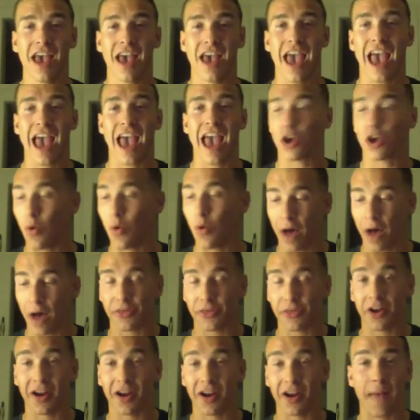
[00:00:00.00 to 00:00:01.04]
and go out
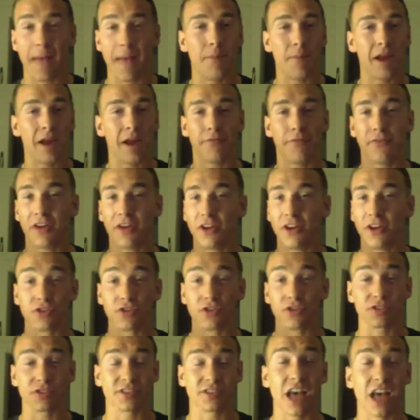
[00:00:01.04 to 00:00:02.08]
there and benefit
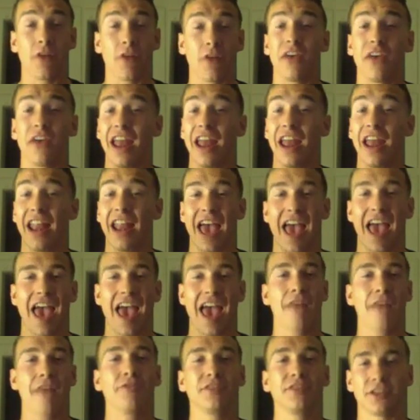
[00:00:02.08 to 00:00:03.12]
yourself and
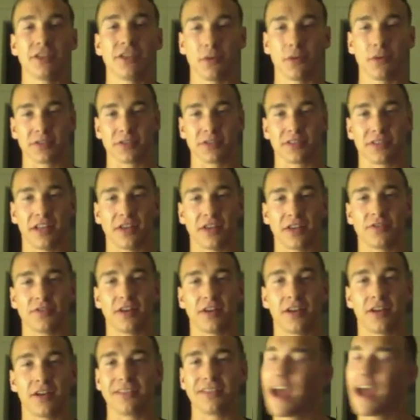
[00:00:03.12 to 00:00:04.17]
every single person that you
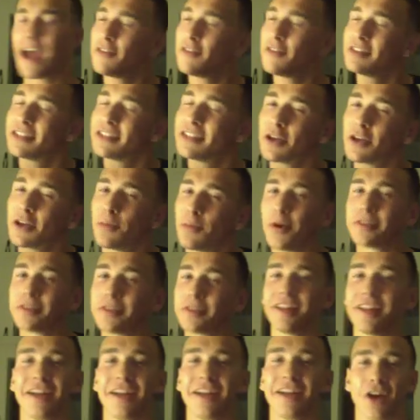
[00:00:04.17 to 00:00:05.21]
touch. Every single
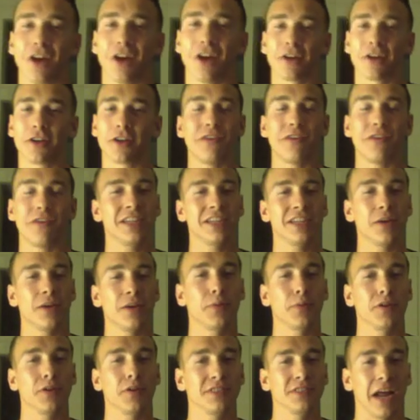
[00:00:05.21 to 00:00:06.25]
person that I talk to, every single
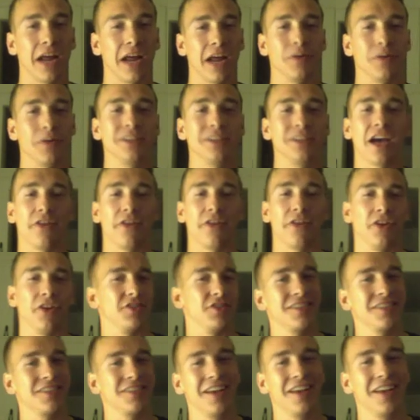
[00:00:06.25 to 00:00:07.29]
person that I reach out there and
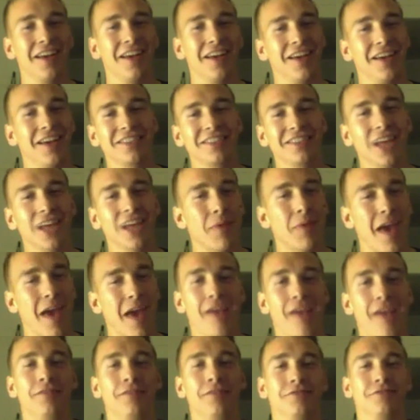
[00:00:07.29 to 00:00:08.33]
just tell them,
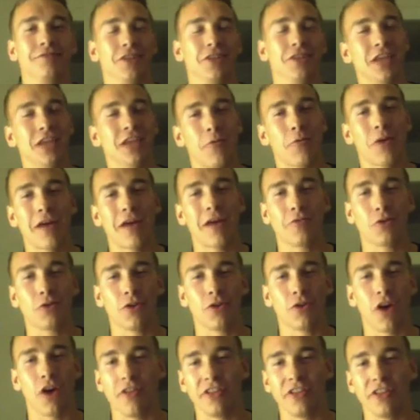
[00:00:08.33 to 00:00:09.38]
hey, this is what I've going
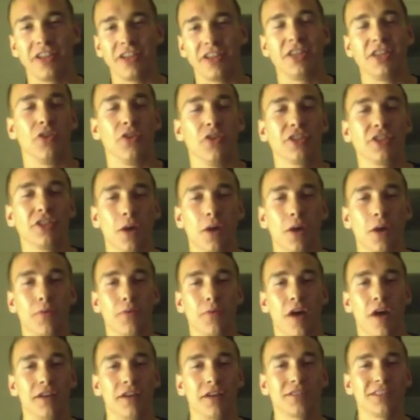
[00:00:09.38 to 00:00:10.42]
on. These are our
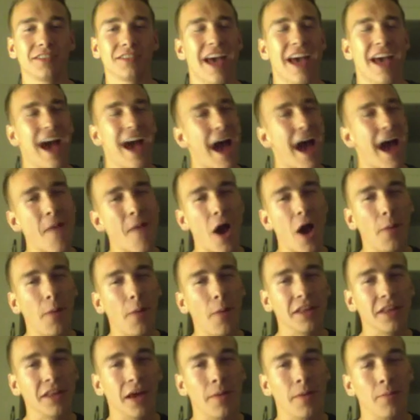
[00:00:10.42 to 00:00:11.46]
products. I'm
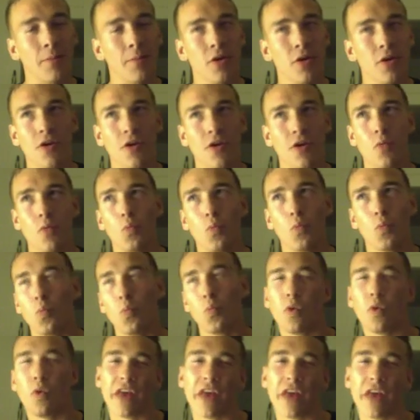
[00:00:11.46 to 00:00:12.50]
helping them
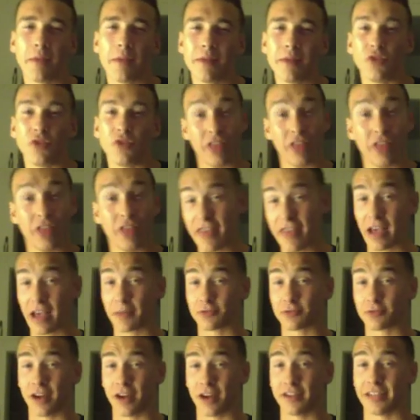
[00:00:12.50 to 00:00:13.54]
without them even knowing. They think I'm
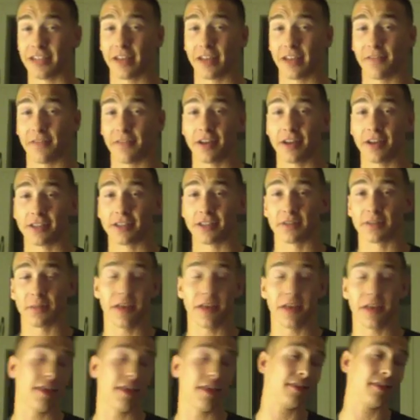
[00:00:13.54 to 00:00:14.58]
trying to take advantage of them.
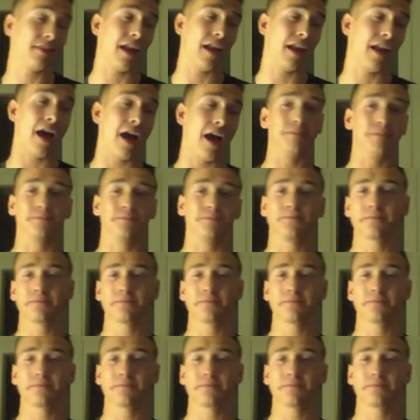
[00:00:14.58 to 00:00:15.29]
They think that I'm